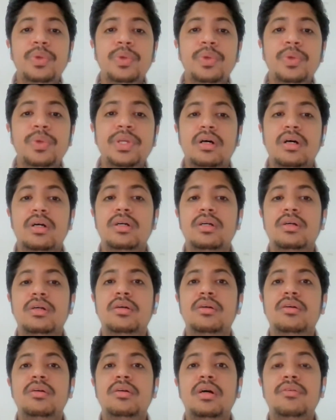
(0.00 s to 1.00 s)
We
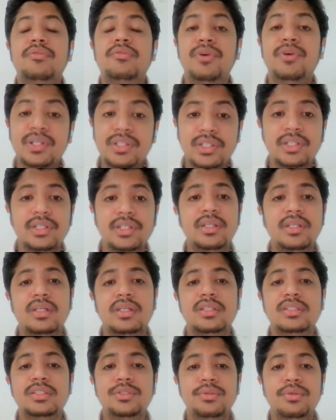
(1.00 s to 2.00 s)

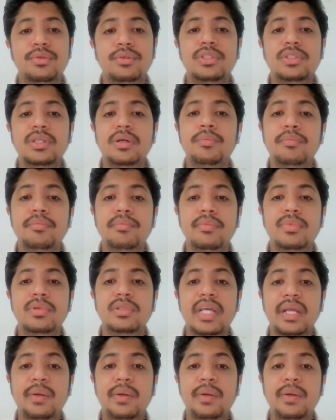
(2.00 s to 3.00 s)
further,
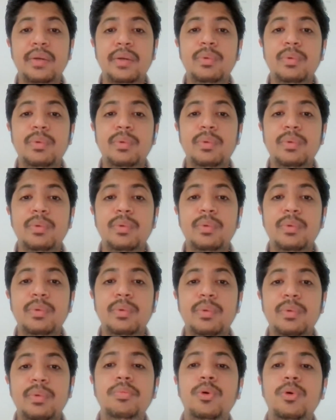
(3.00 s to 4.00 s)
there will be a
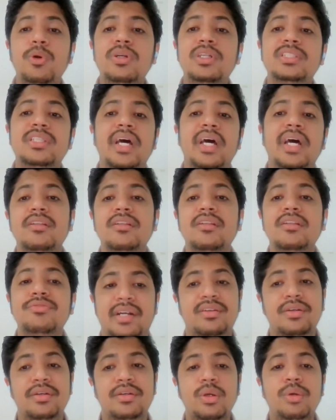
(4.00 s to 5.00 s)
medical board deciding the
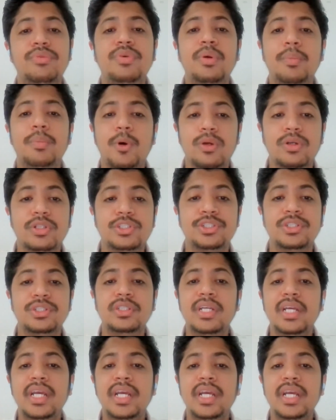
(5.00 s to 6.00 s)
factor of
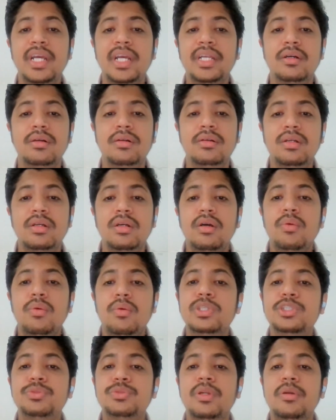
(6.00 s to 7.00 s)
abortion,
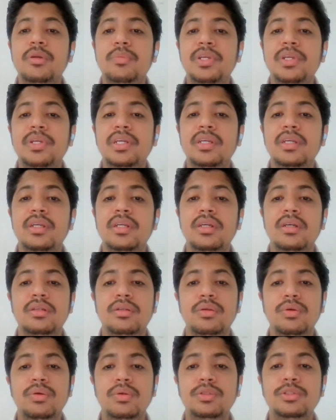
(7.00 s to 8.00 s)
which will
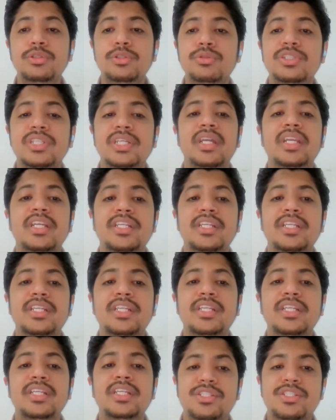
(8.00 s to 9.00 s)
be, using
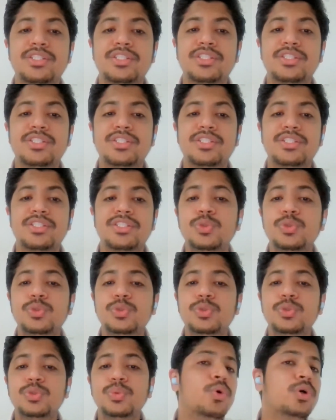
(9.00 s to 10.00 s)
an institutional
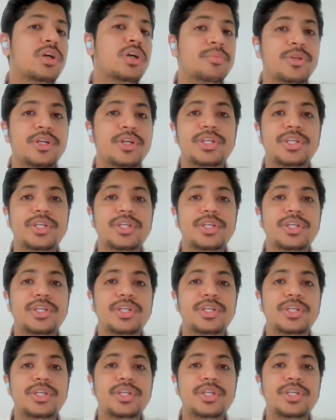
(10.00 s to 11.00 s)
approach with no
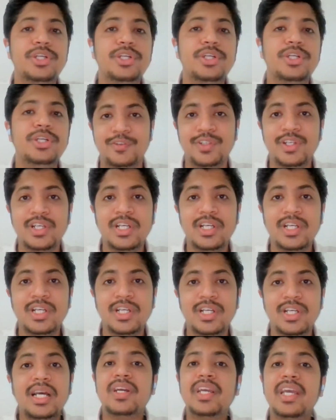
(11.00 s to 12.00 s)
community representative.
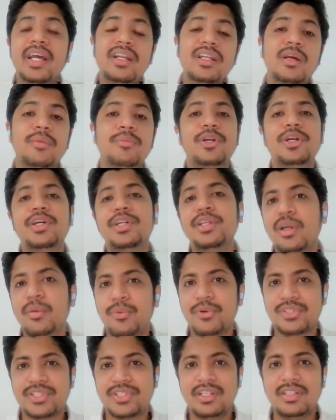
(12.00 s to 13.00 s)
Forget
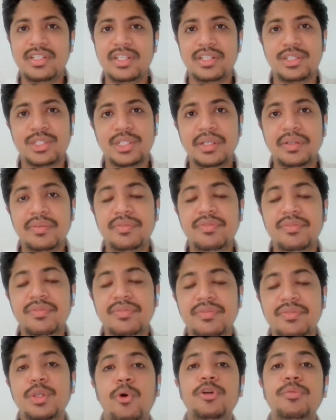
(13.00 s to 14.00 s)
community
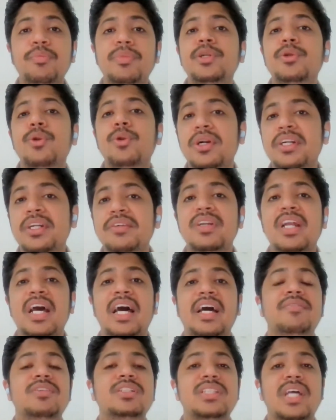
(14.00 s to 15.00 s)
representative, the board may
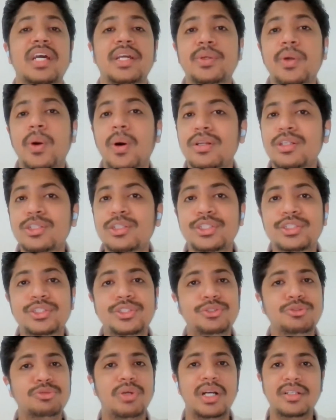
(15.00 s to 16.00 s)
not even have a
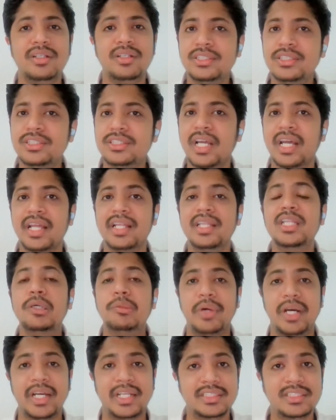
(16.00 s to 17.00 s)
psychologist to
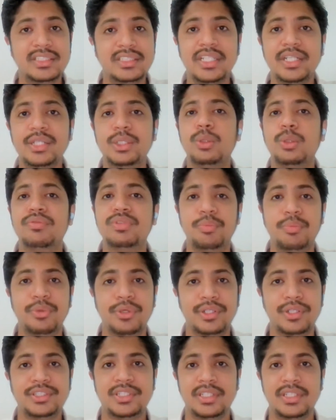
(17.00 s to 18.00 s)
understand the mind state
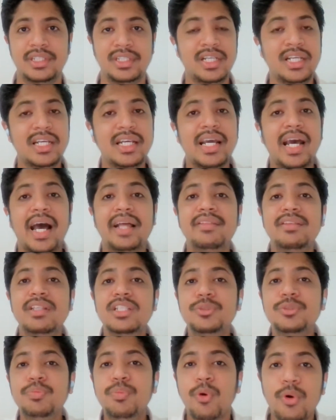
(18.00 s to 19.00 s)
of the person.
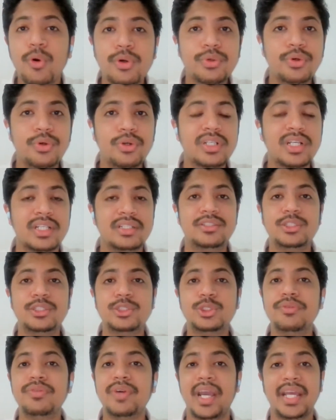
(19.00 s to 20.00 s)
And this board could
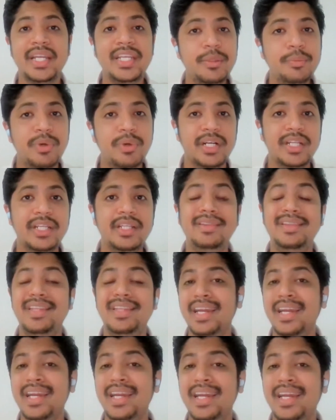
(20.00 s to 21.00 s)
consist of anybody
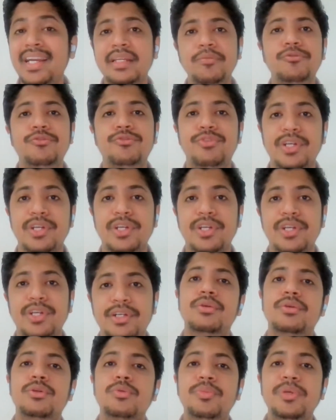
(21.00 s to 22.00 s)
they deem
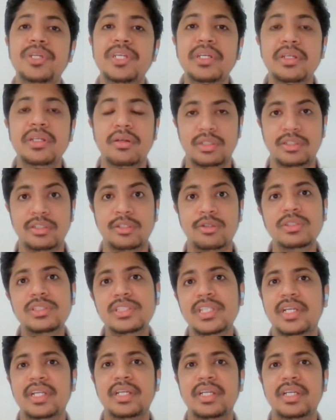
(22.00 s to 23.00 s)
fit to be,
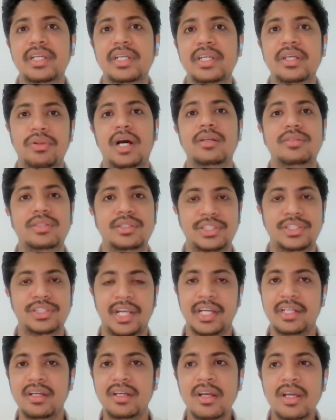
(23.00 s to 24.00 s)
sitting on the
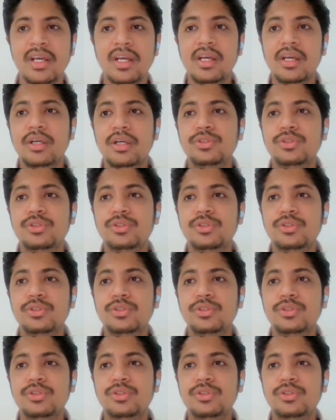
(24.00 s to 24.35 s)
other side.